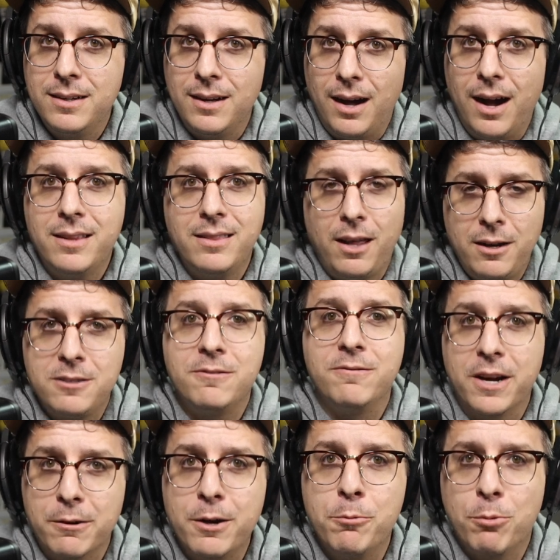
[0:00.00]
I thought it's
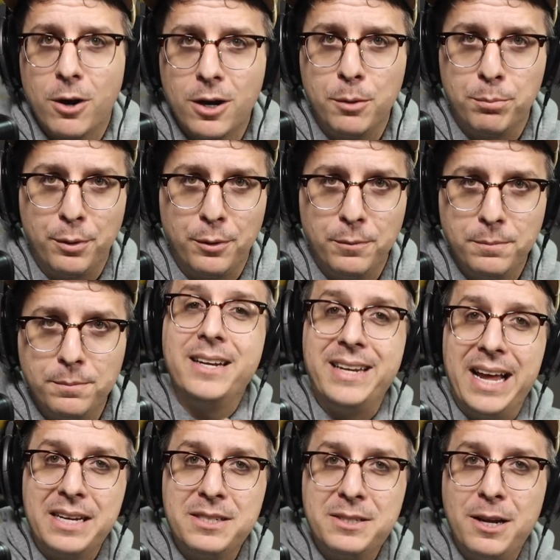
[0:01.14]
very workable.
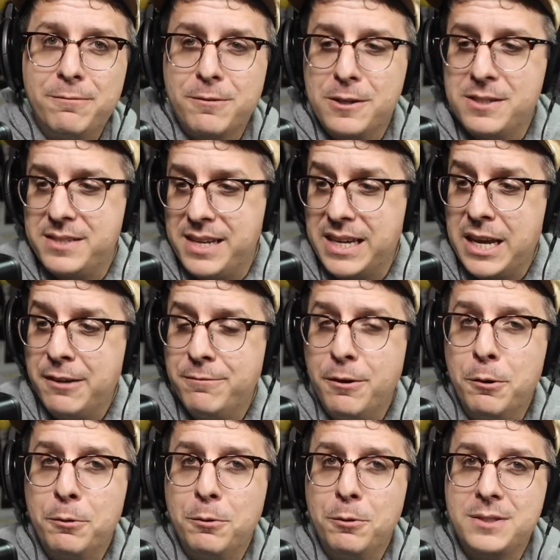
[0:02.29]
Next up, for singing
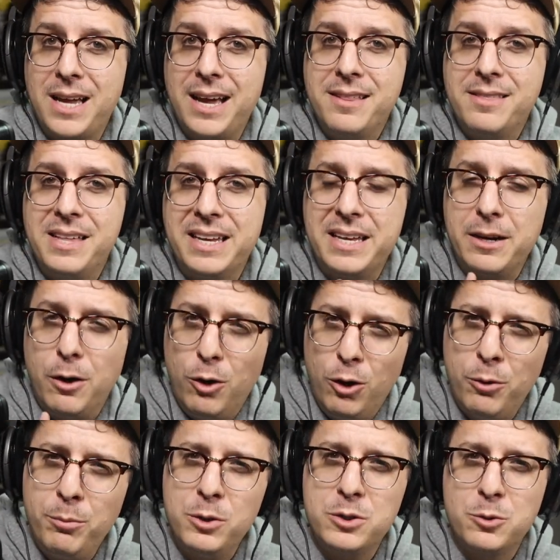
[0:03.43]
vocals, I think it
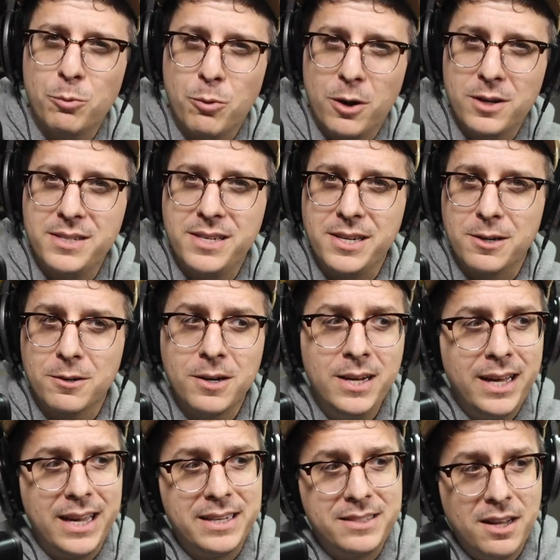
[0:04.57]
almost works here.
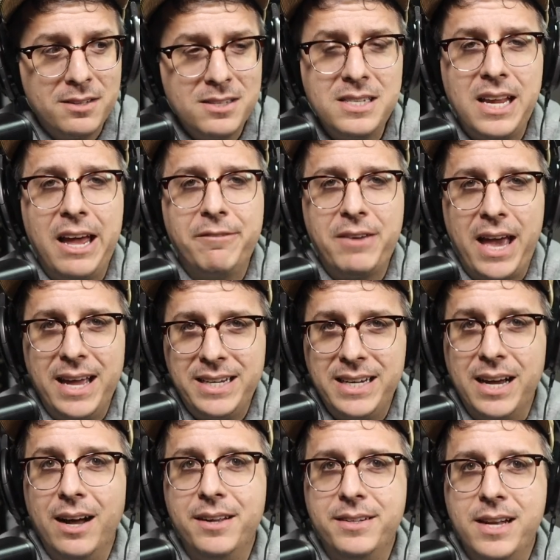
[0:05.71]
It doesn't have any
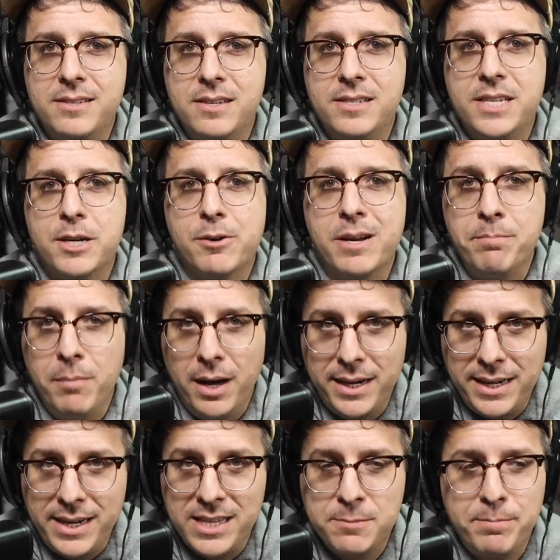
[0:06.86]
unnecessary
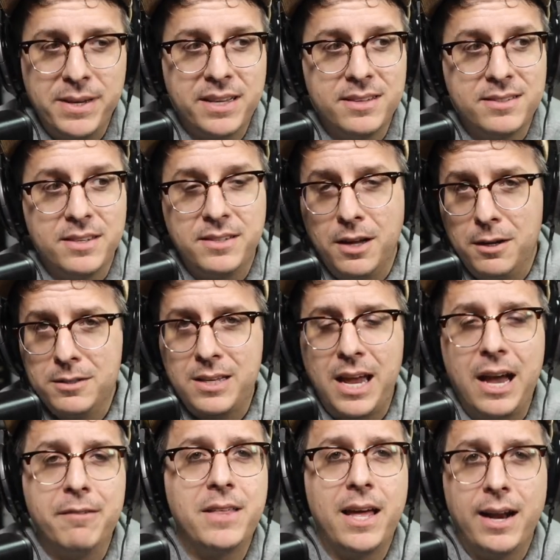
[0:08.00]
muddiness because it does
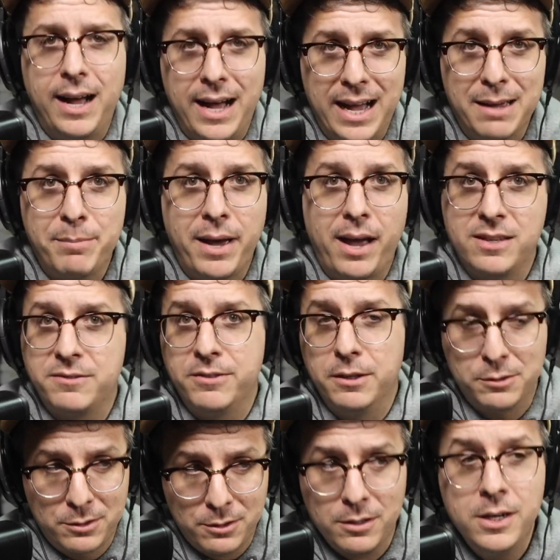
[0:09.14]
have that high pass
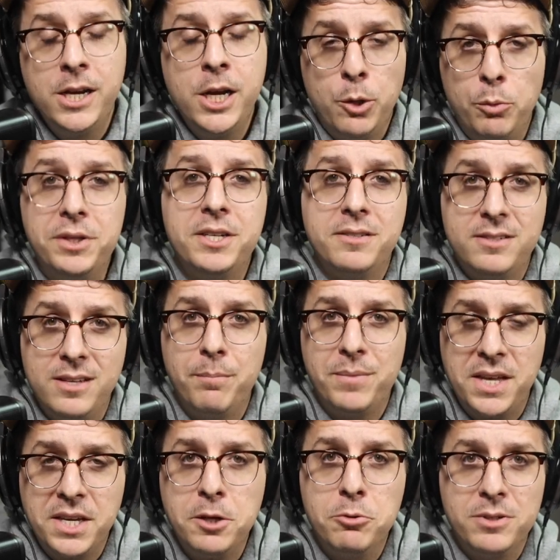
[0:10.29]
filter, which is
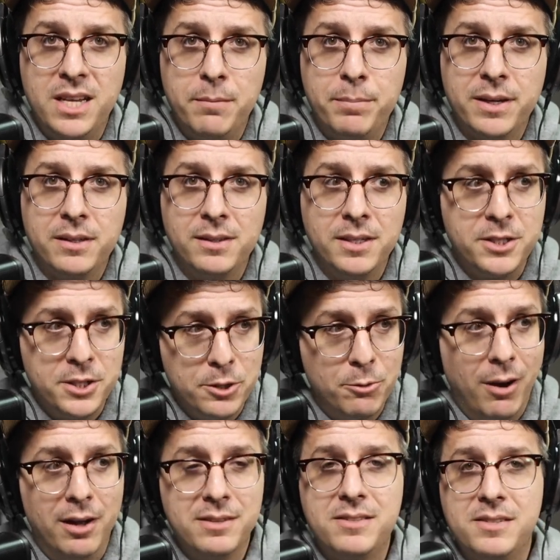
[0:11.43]
something you typically do
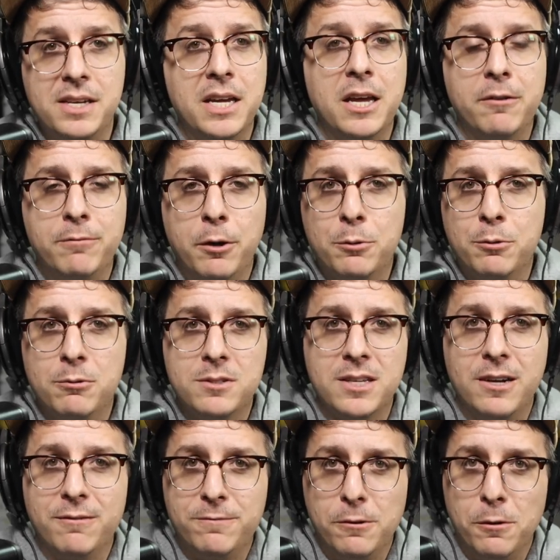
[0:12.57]
on singing vocals in
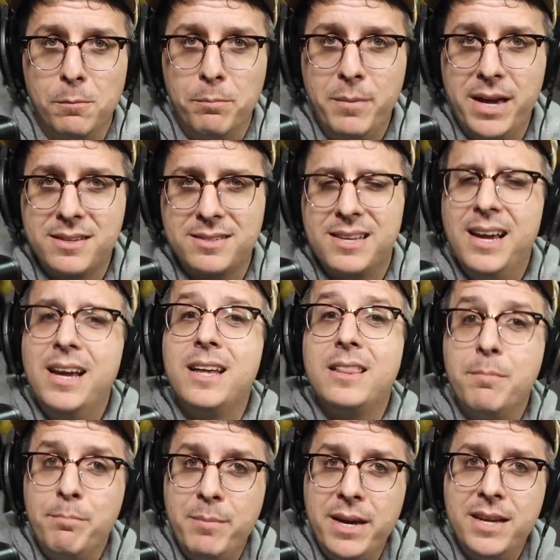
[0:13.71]
a full mix.
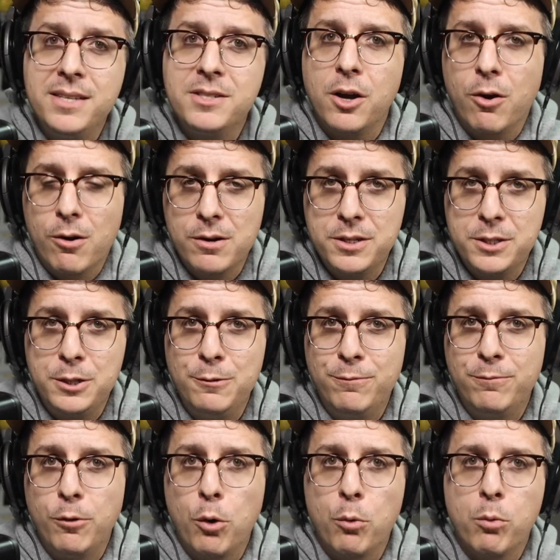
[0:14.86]
The mids aren't too
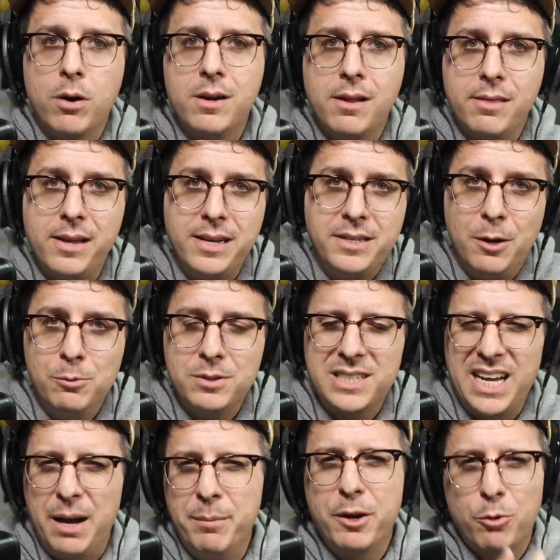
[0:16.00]
forward, they don't
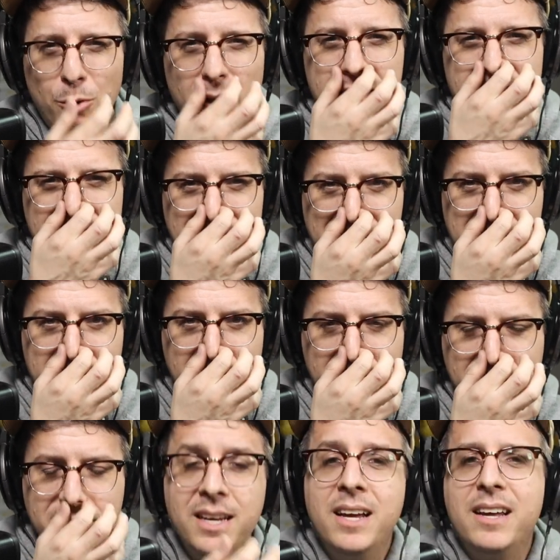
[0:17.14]
come across
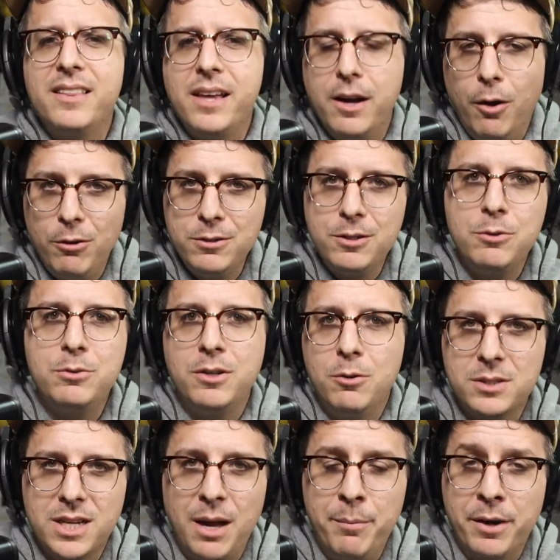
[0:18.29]
nasally, they also
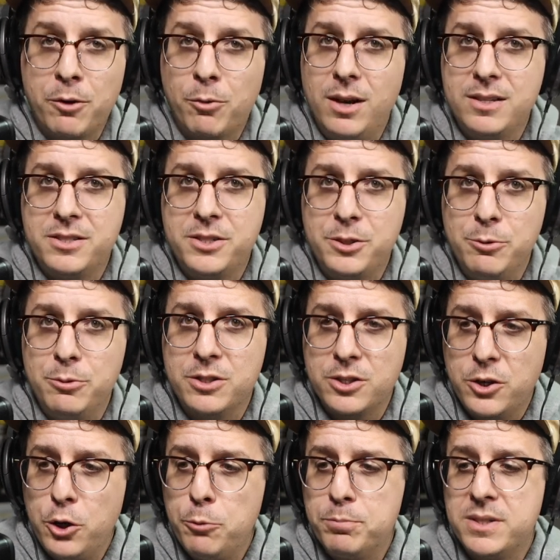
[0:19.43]
don't come across too
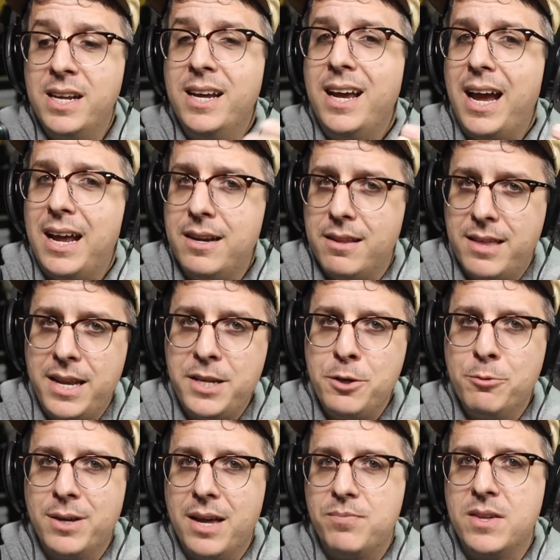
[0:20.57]
scooped, and then you
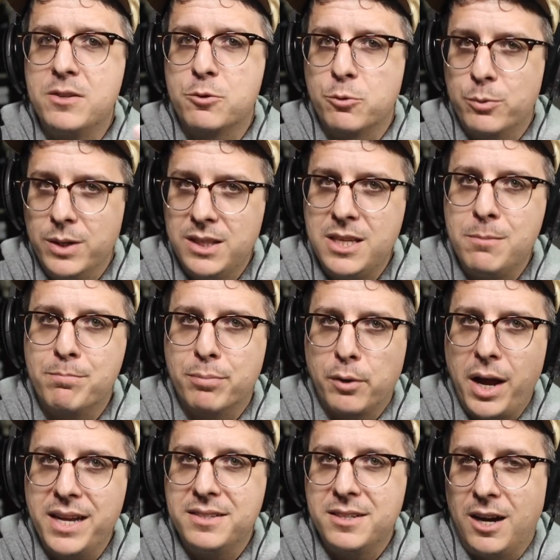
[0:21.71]
get this really
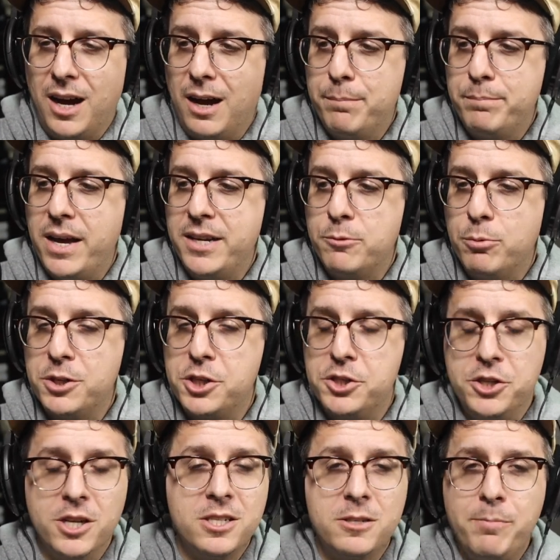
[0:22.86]
bright top end which
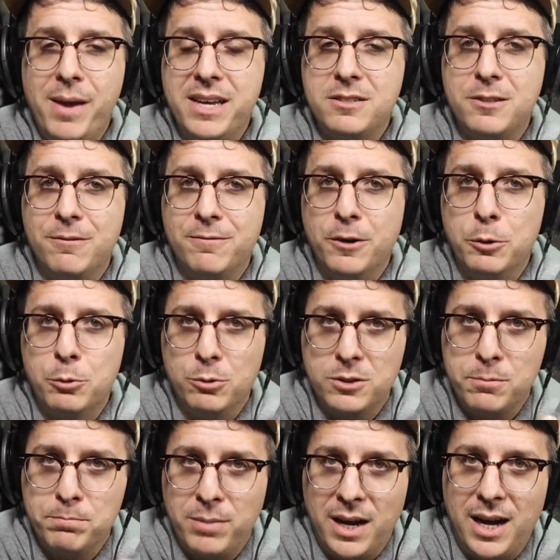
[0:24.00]
just makes the vocals
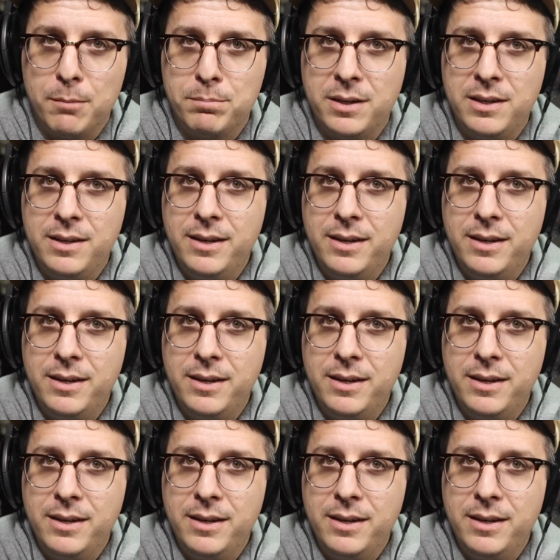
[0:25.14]
pop.